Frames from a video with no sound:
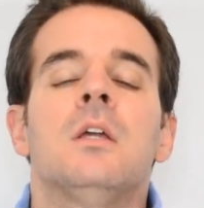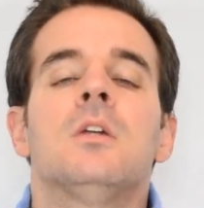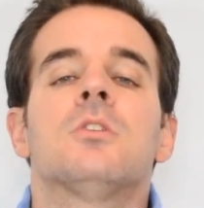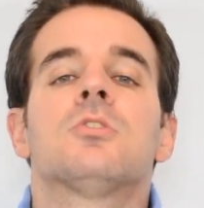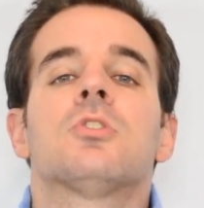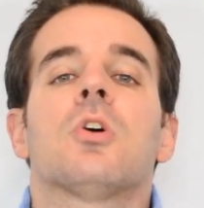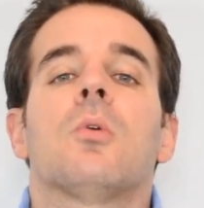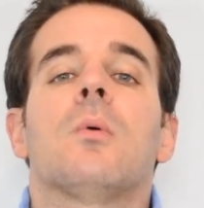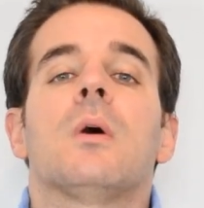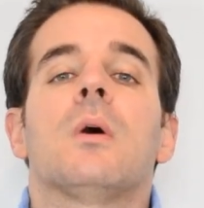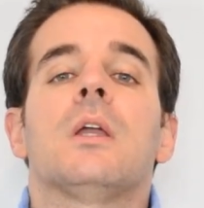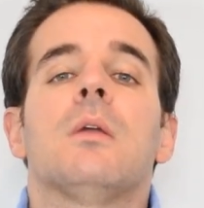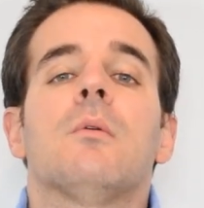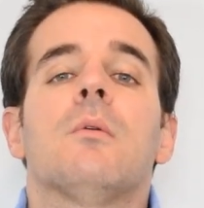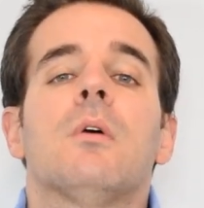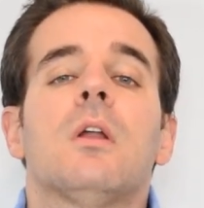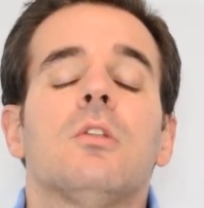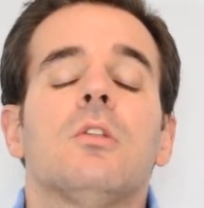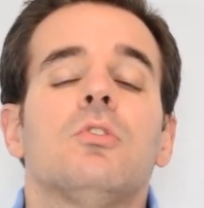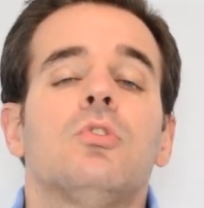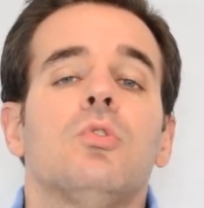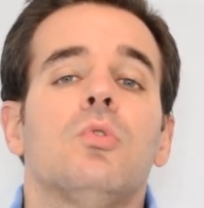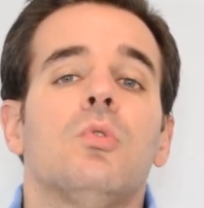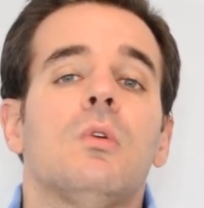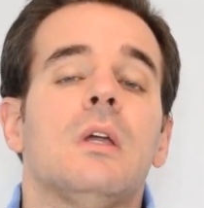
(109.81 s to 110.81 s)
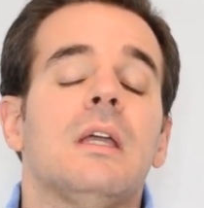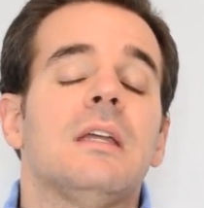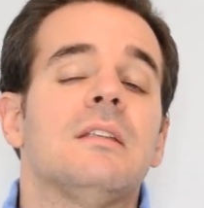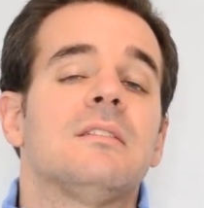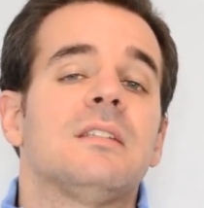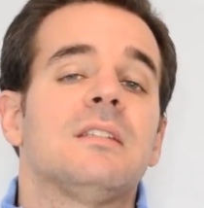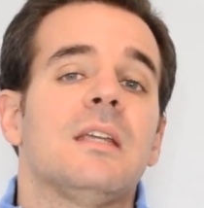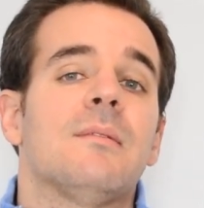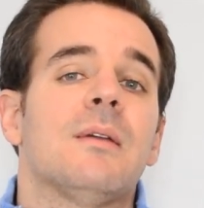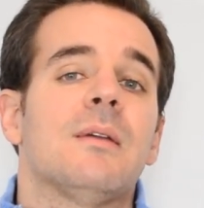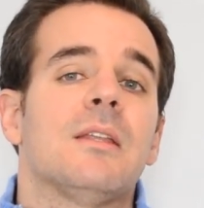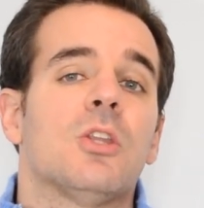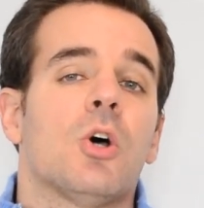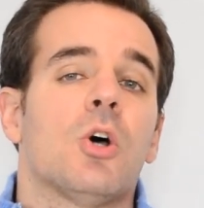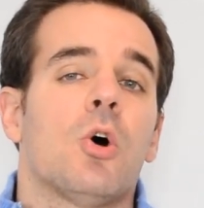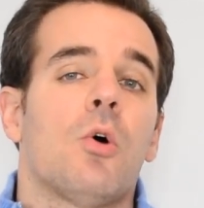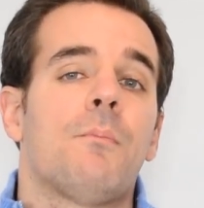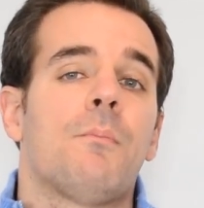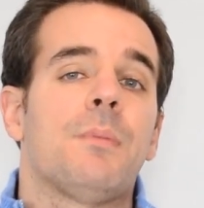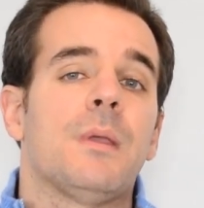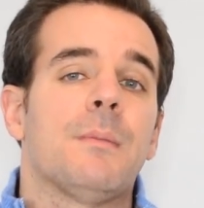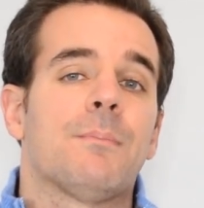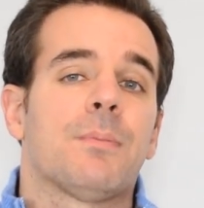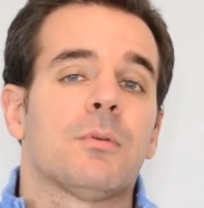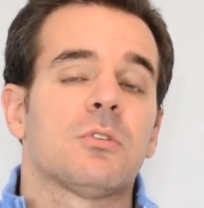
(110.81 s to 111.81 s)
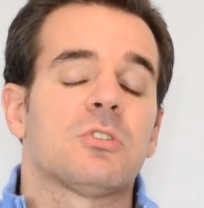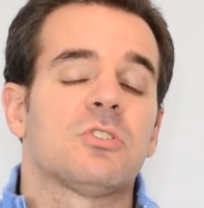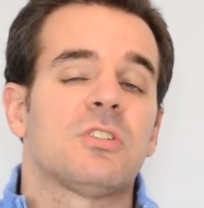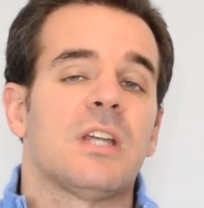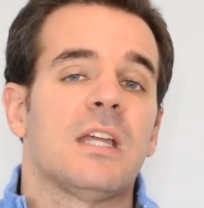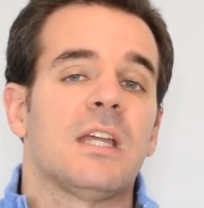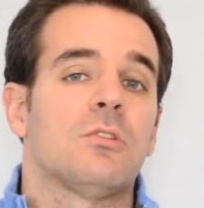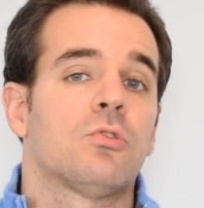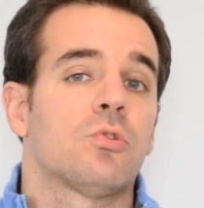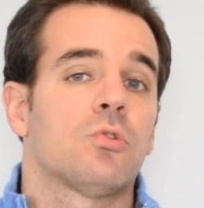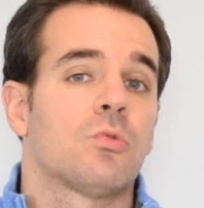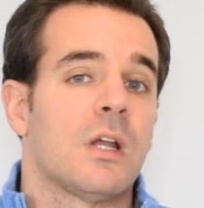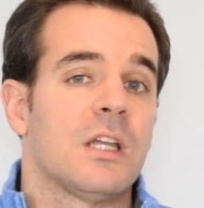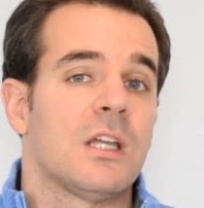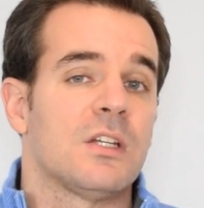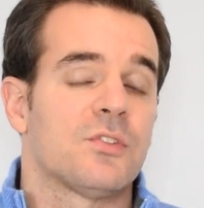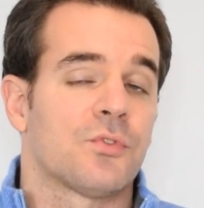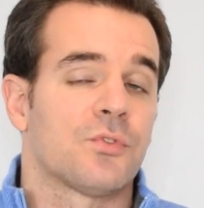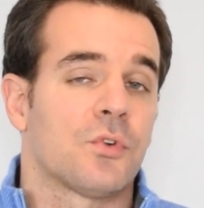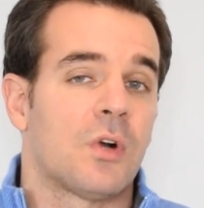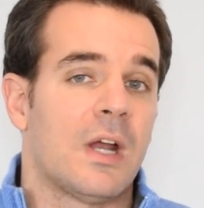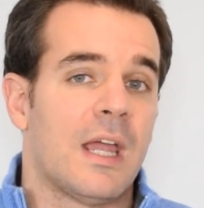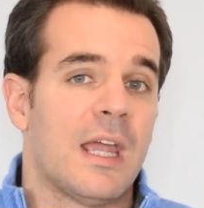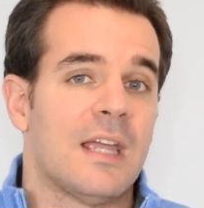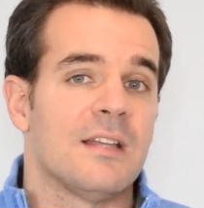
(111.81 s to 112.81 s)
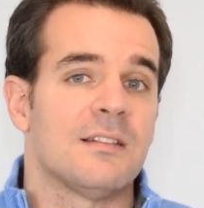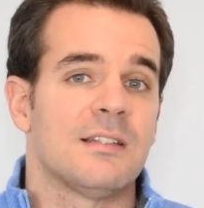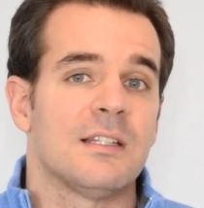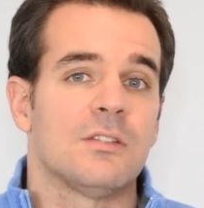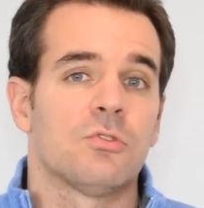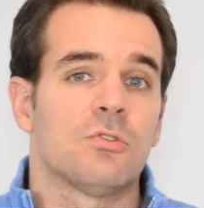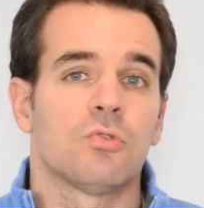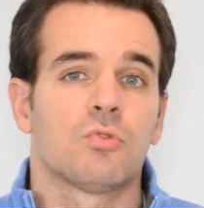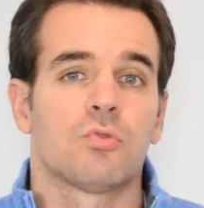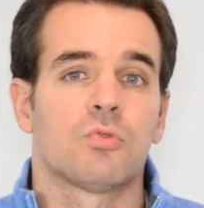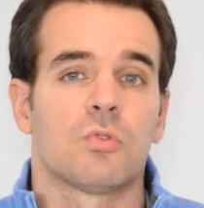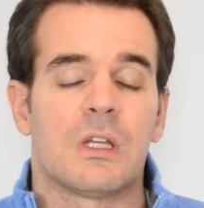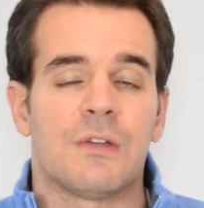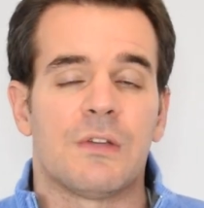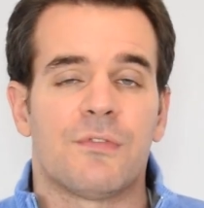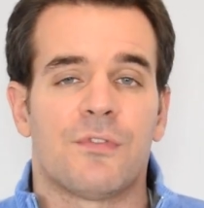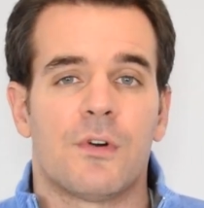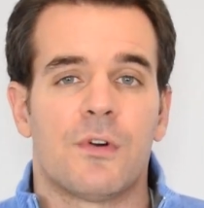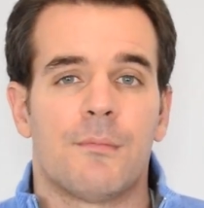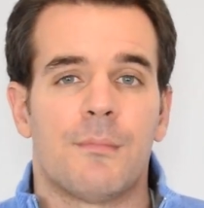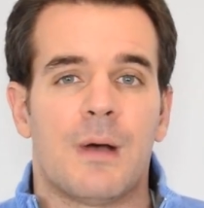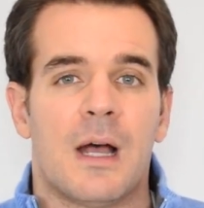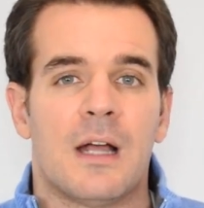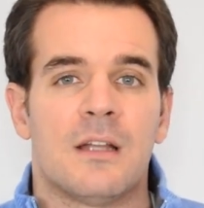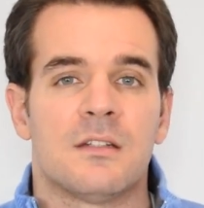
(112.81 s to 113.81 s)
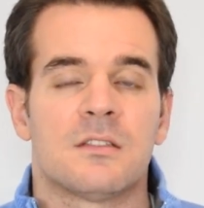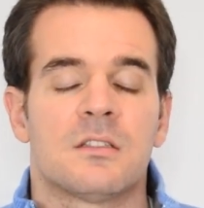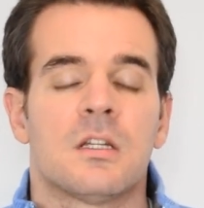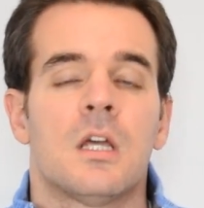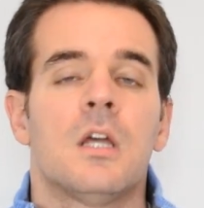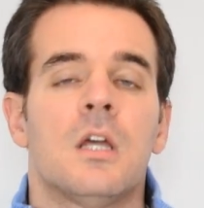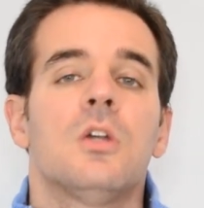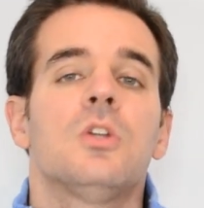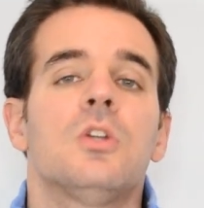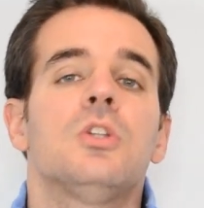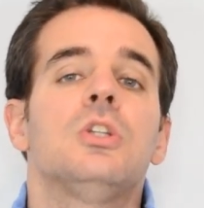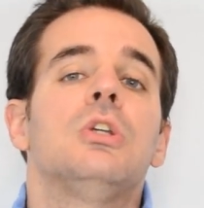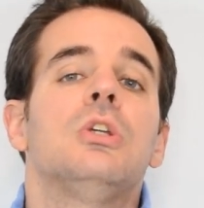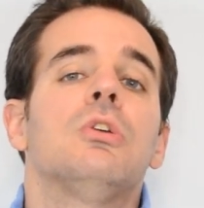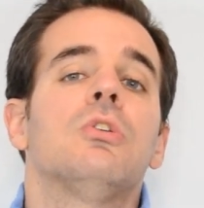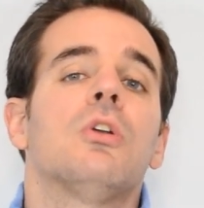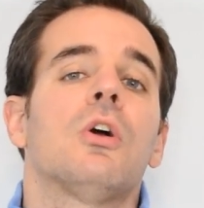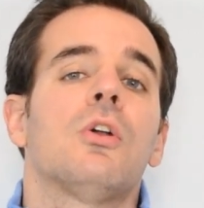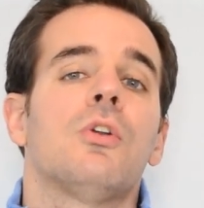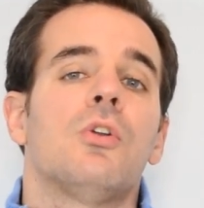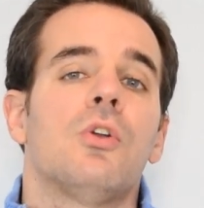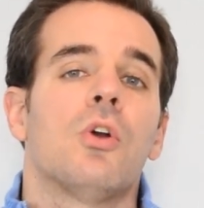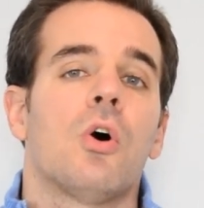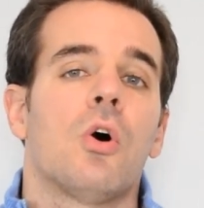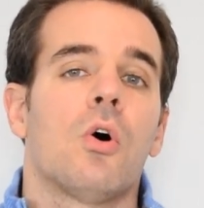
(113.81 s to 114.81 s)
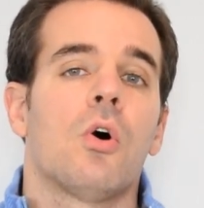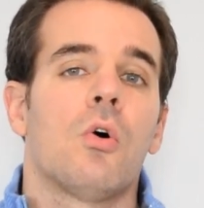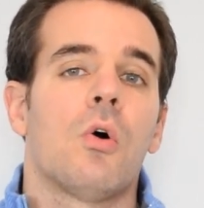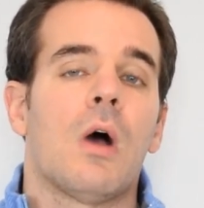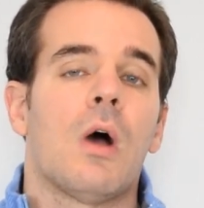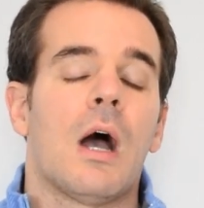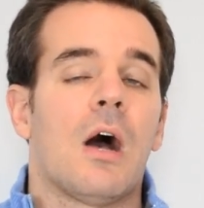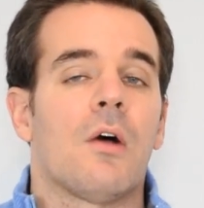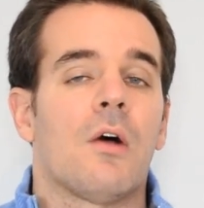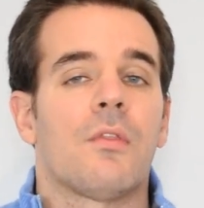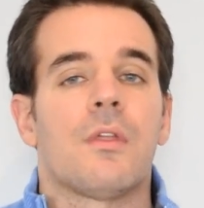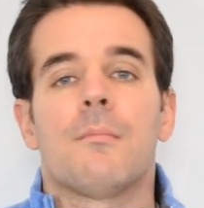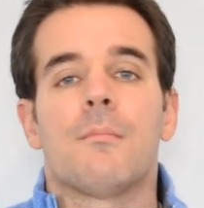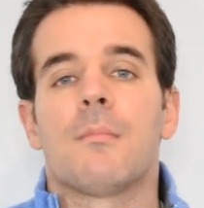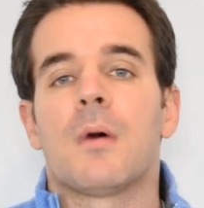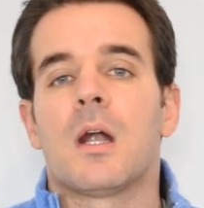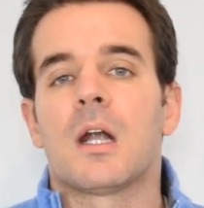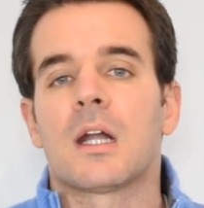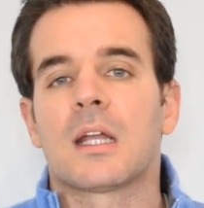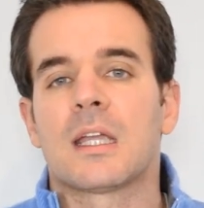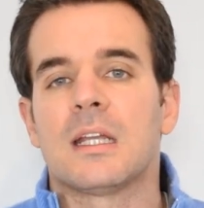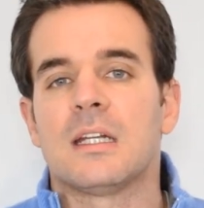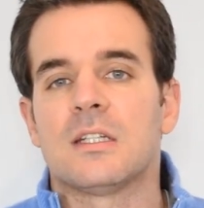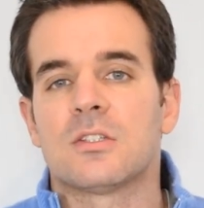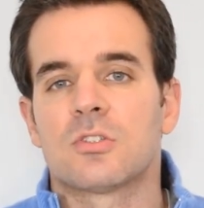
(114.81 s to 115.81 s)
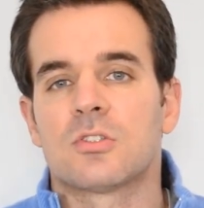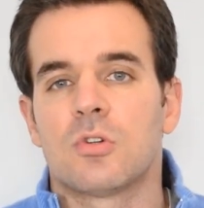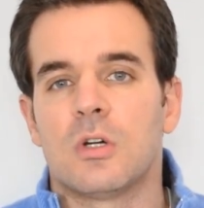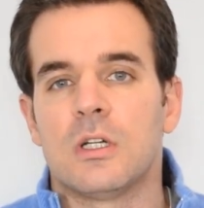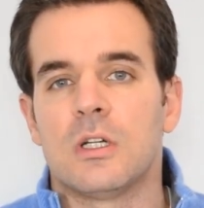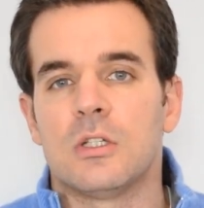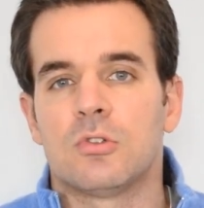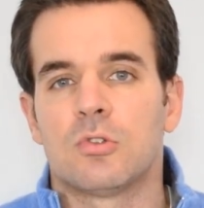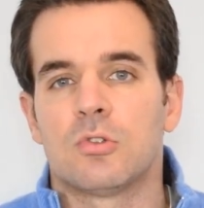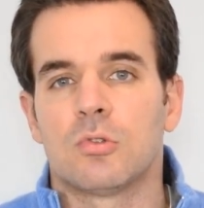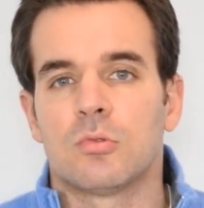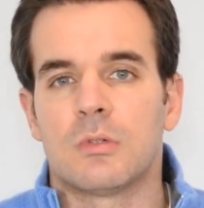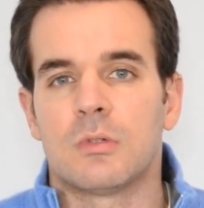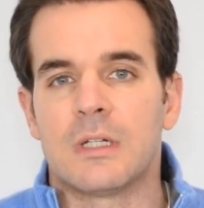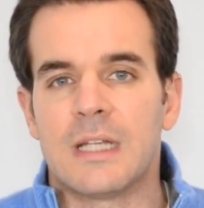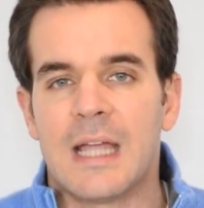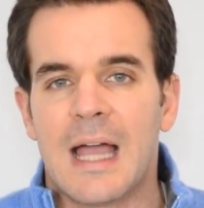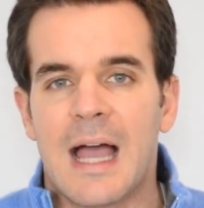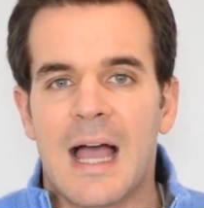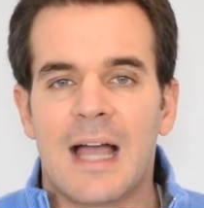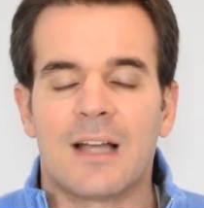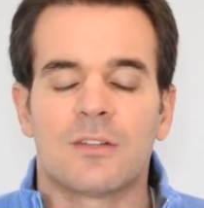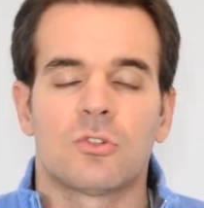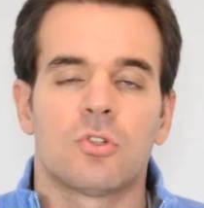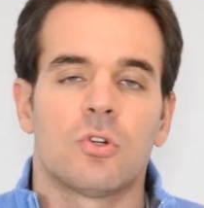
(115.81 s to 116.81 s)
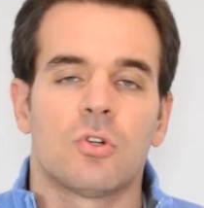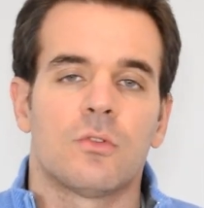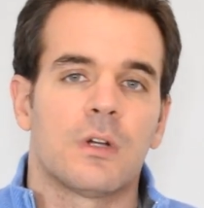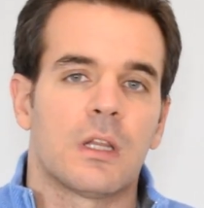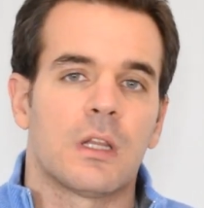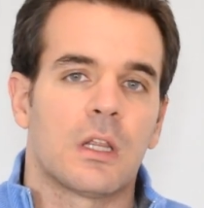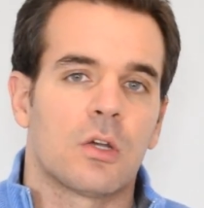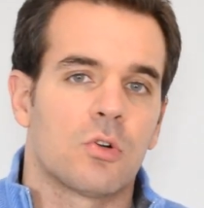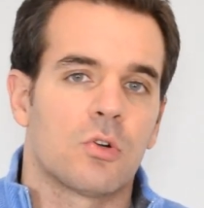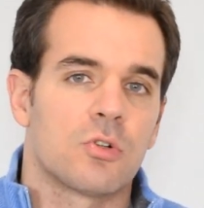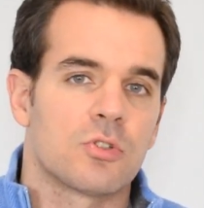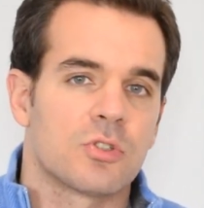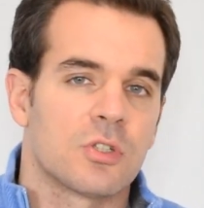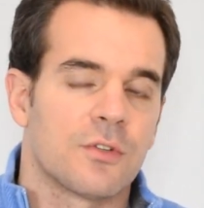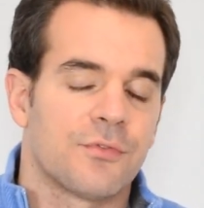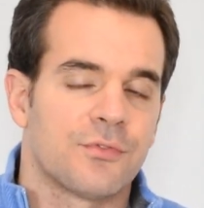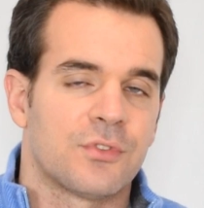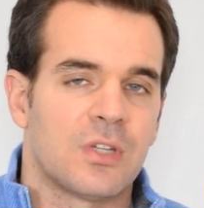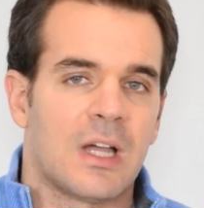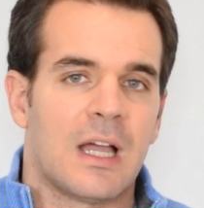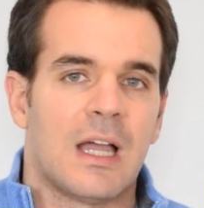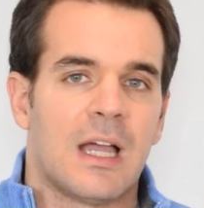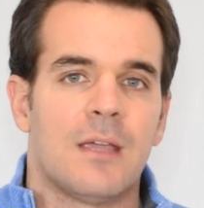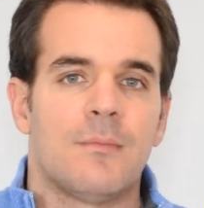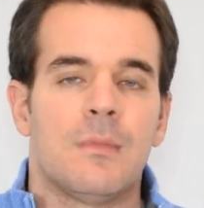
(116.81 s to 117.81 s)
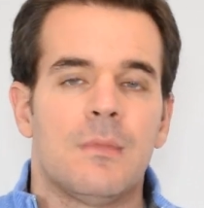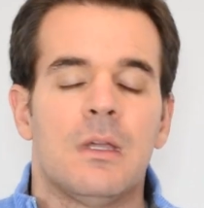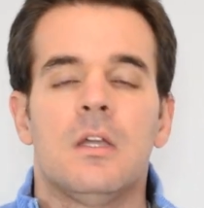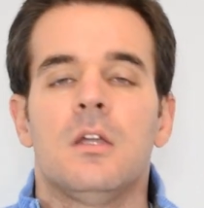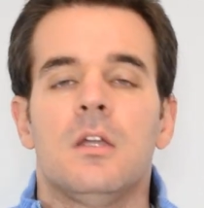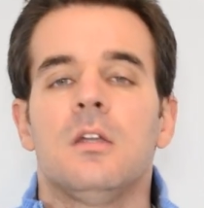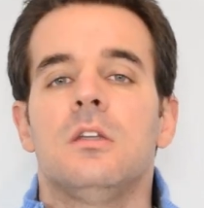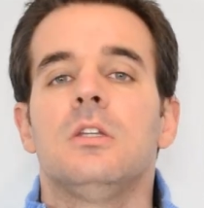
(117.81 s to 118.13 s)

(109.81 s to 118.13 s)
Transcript: So what you want to do is, even though people say to raise for 18 to 24 months, you don't know how the market is going to react over the course of time.